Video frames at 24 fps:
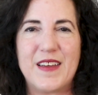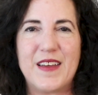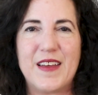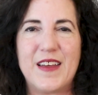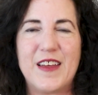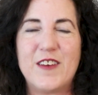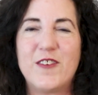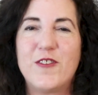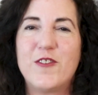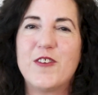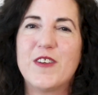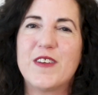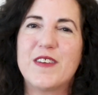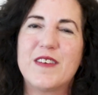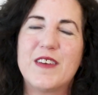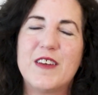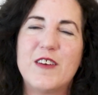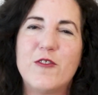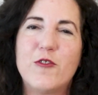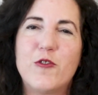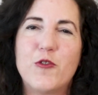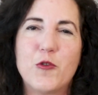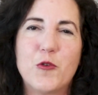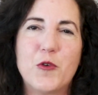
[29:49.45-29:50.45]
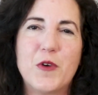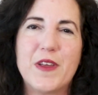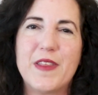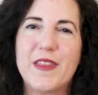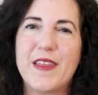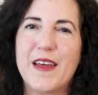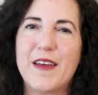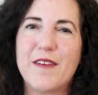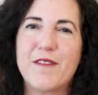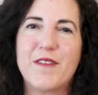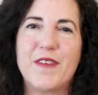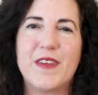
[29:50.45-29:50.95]
And just enjoy
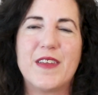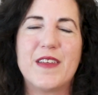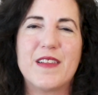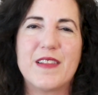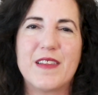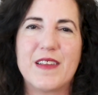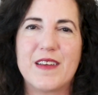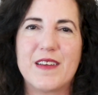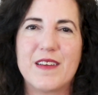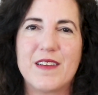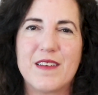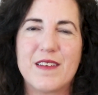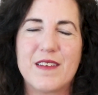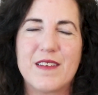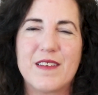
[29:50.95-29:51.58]
that feeling